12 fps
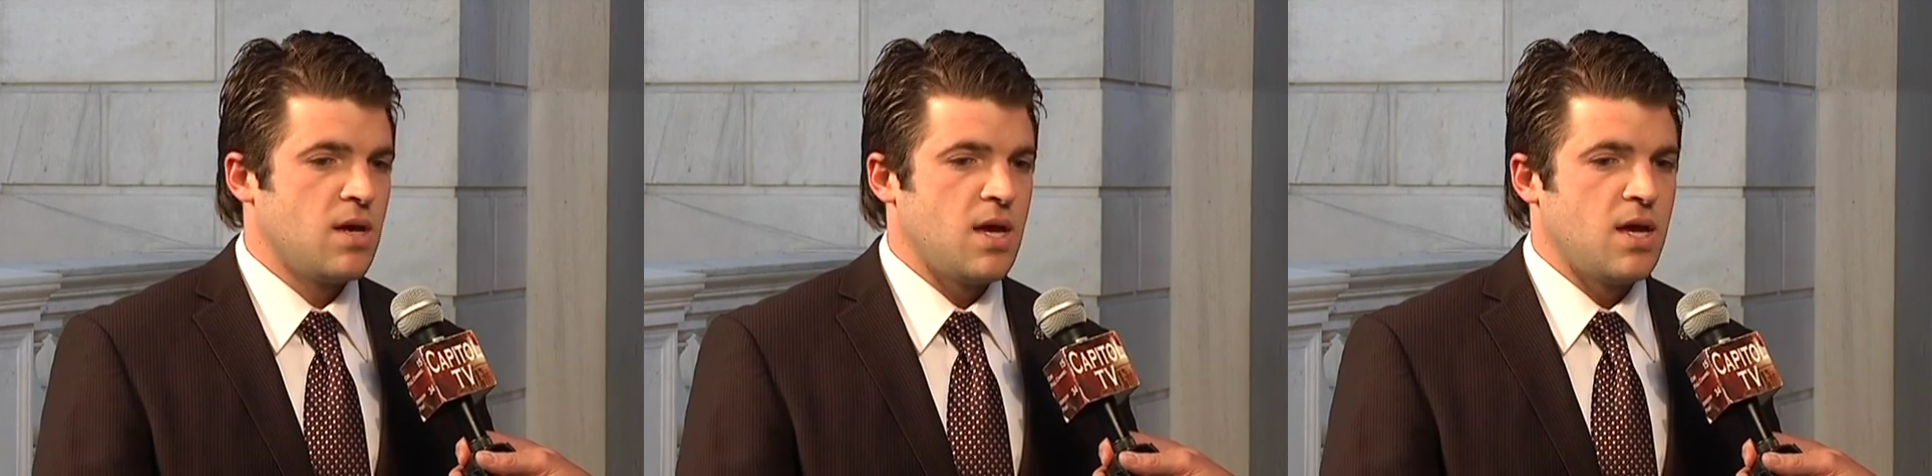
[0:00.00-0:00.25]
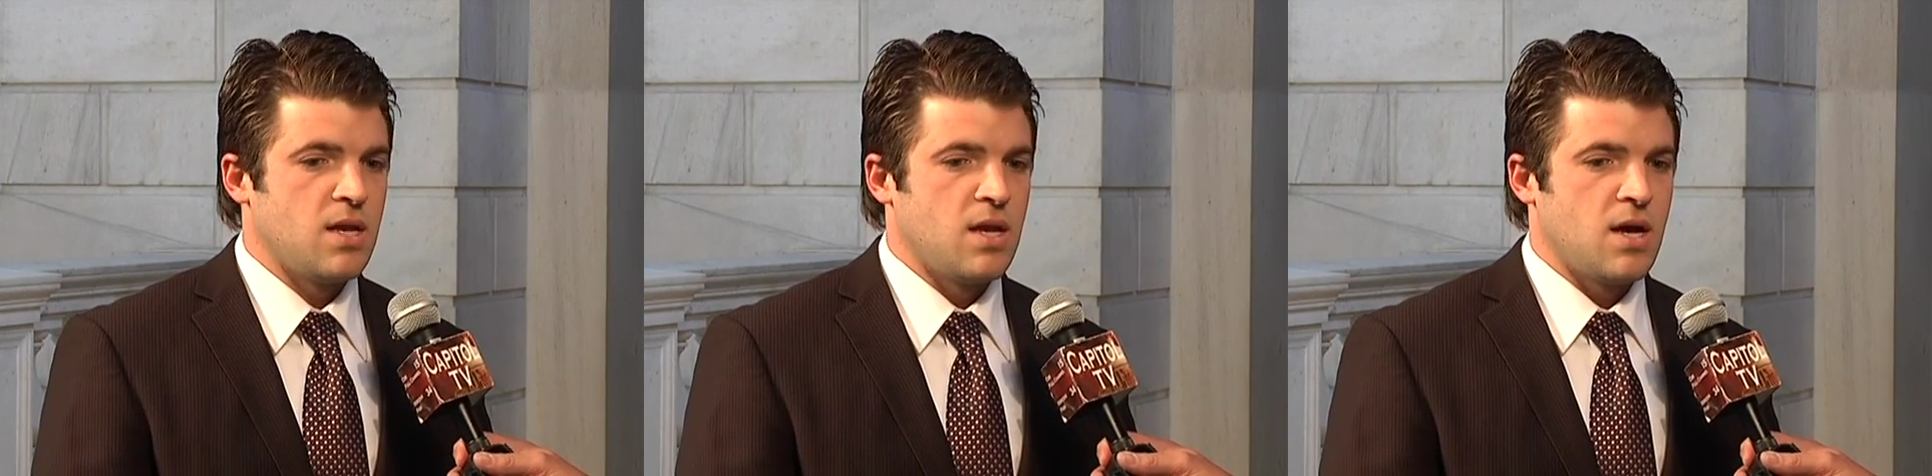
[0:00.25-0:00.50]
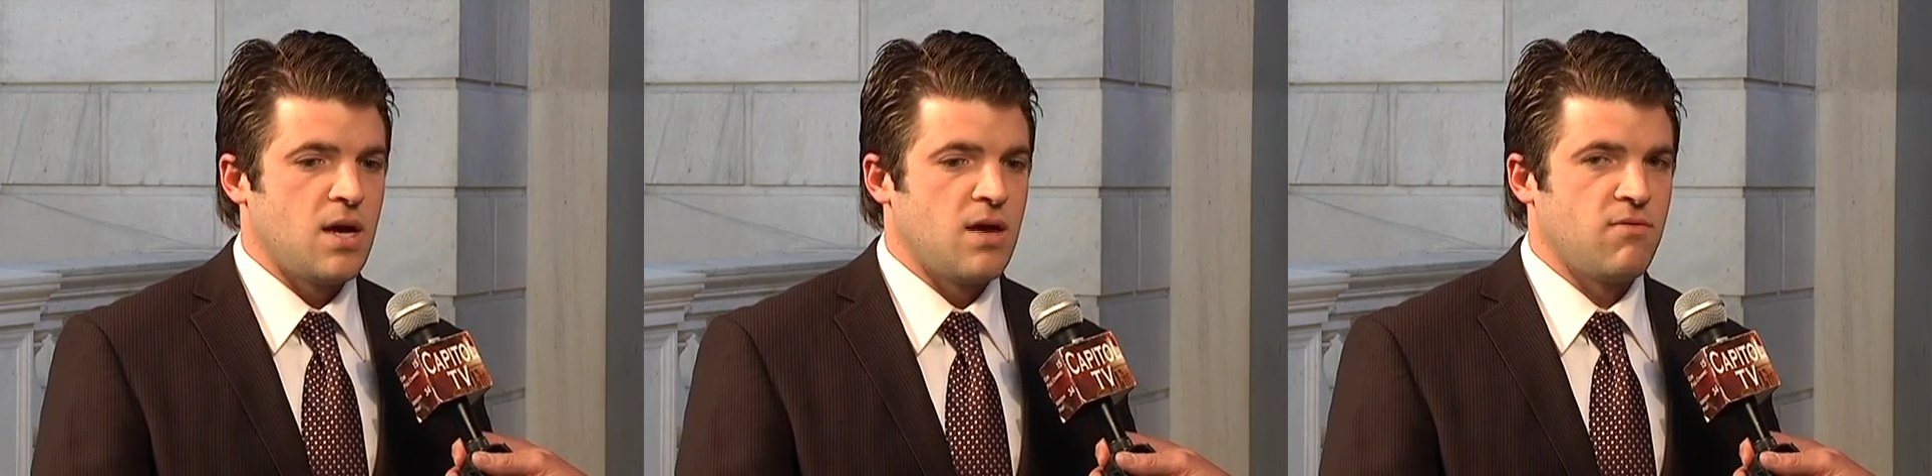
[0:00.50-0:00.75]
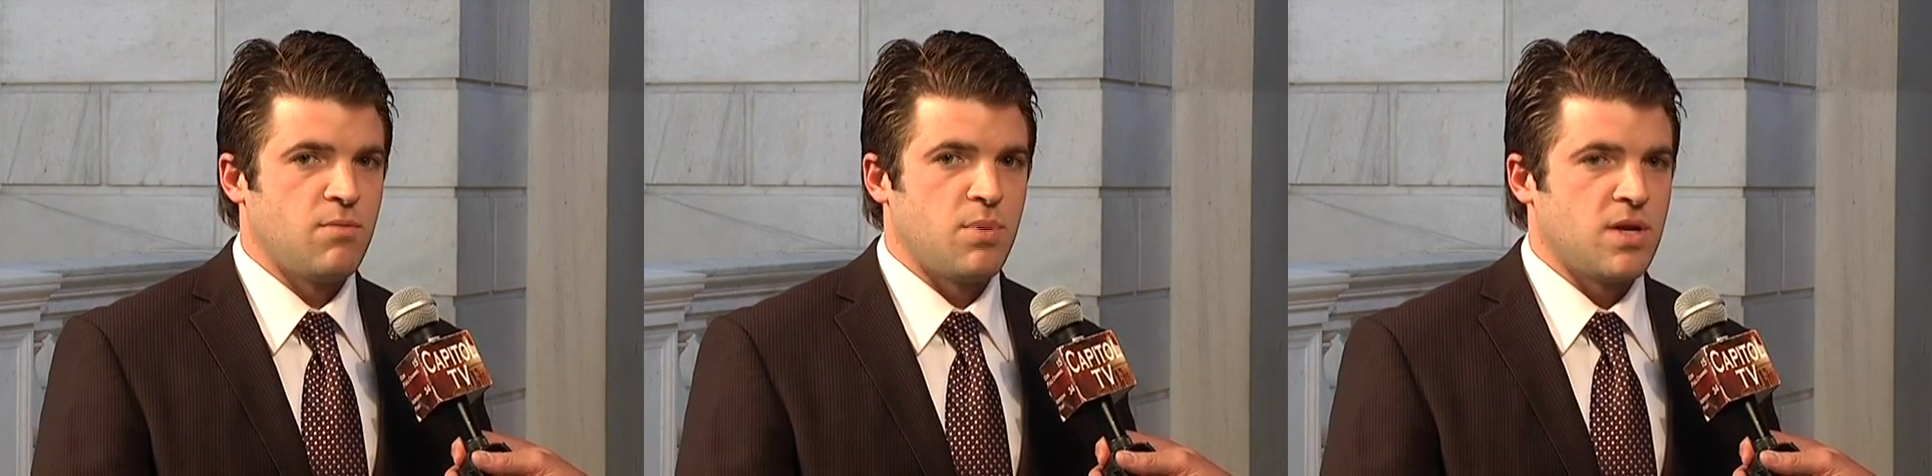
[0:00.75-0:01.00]
and
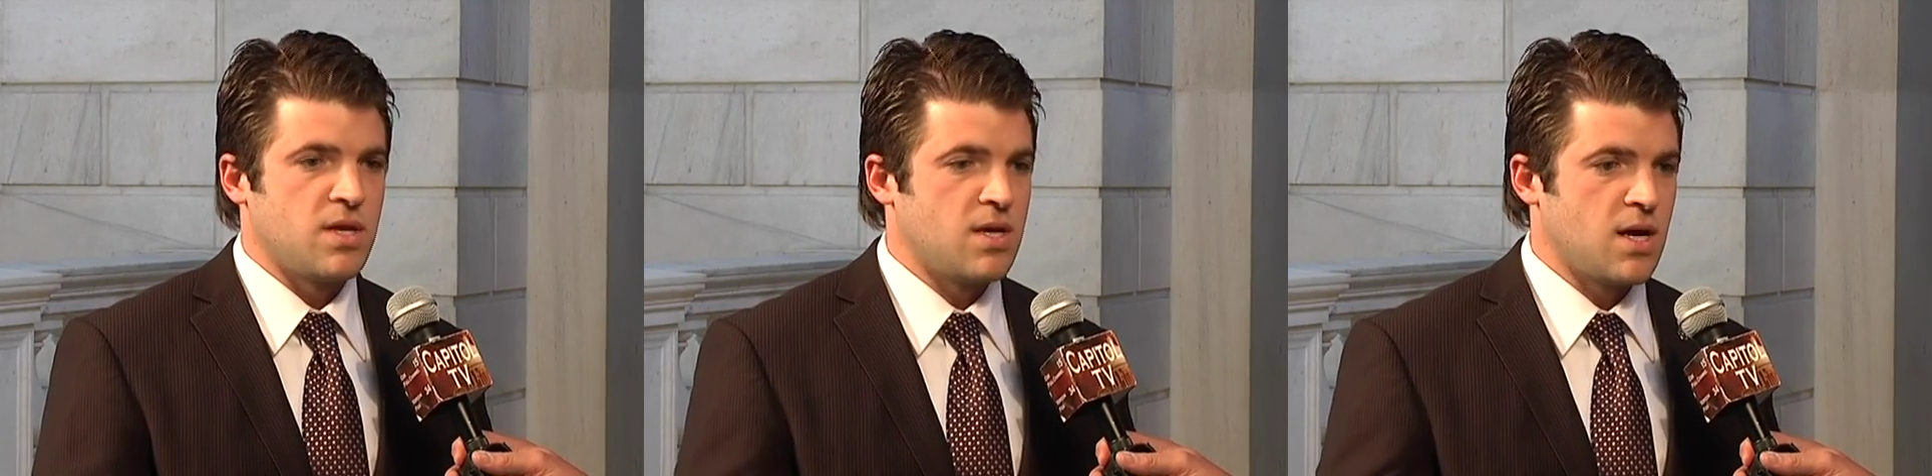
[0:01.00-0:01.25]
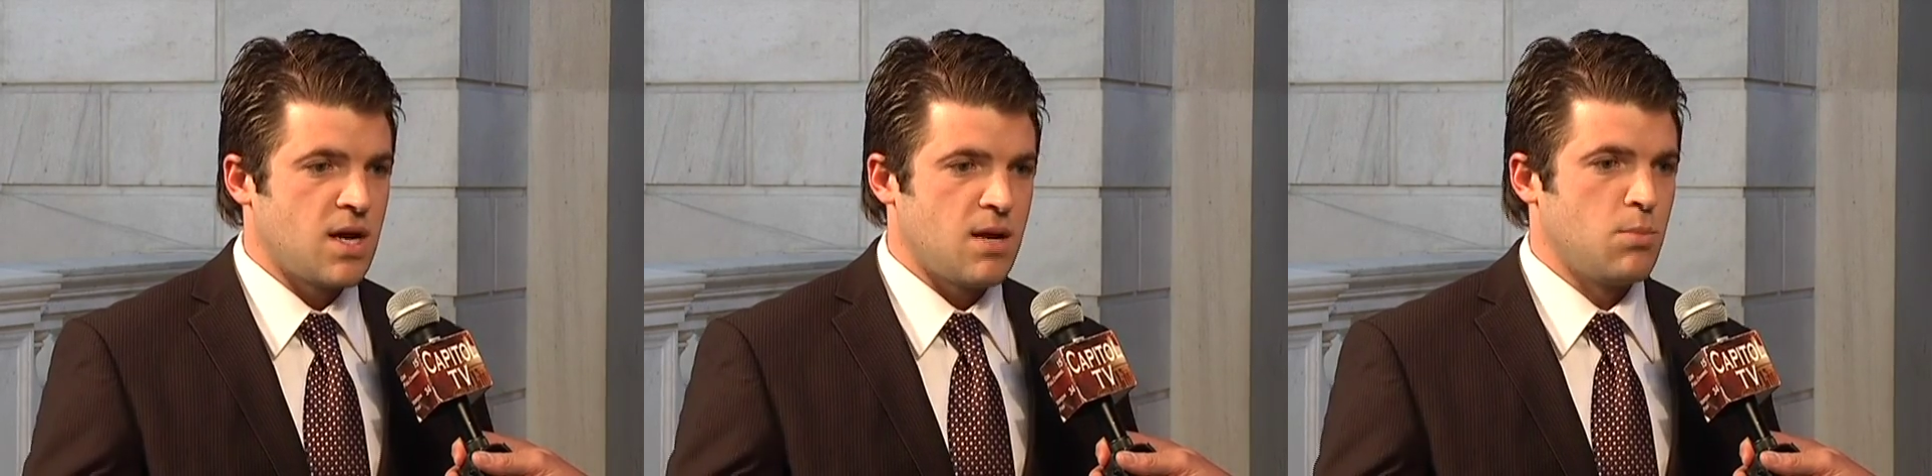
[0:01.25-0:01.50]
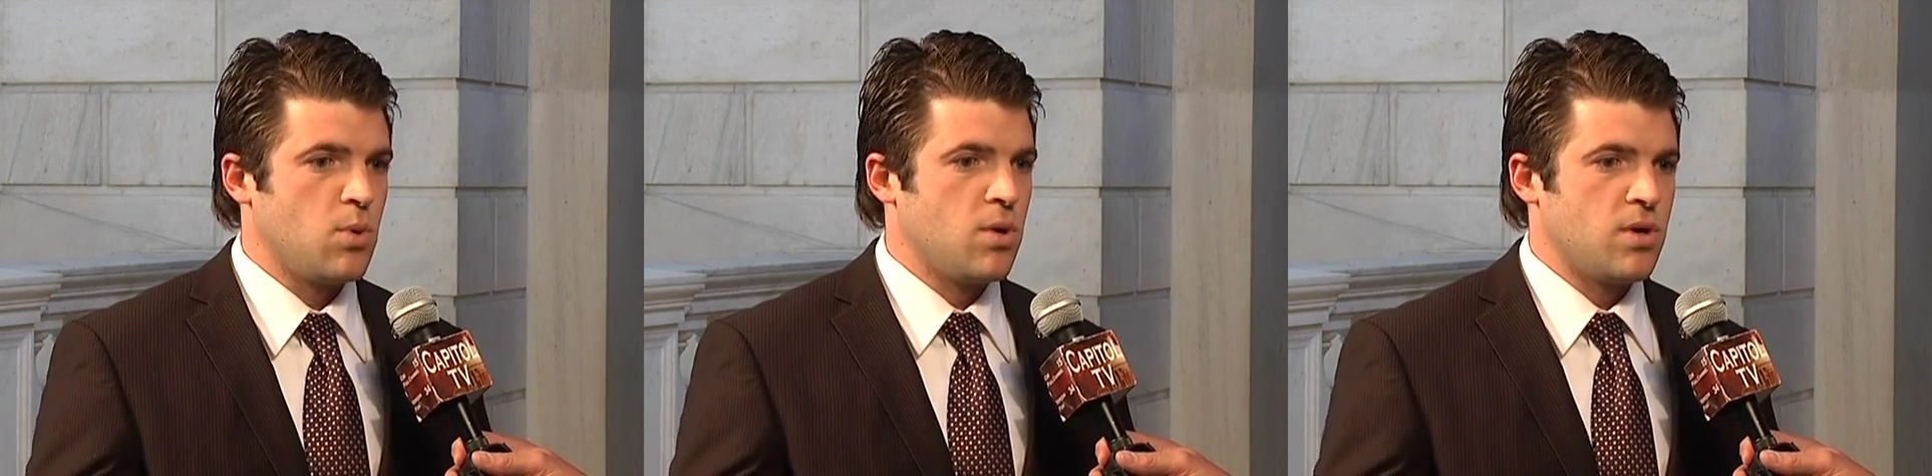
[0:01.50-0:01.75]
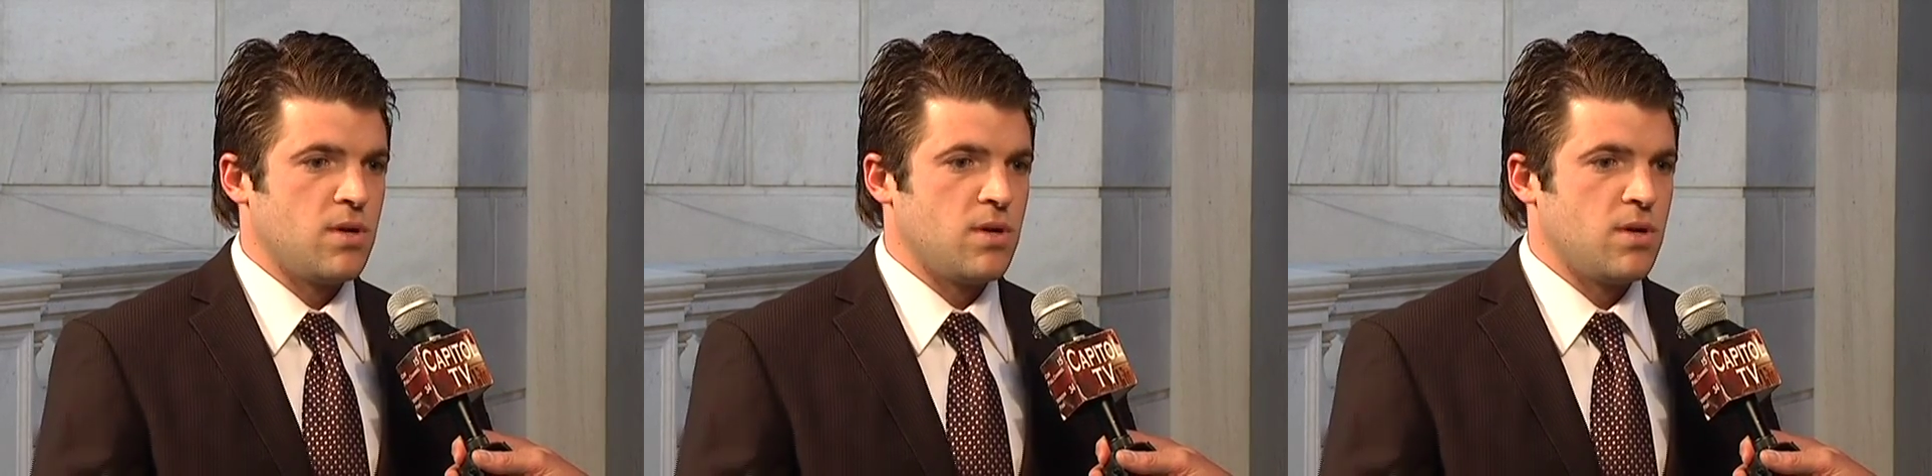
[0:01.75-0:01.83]
everybody got on board,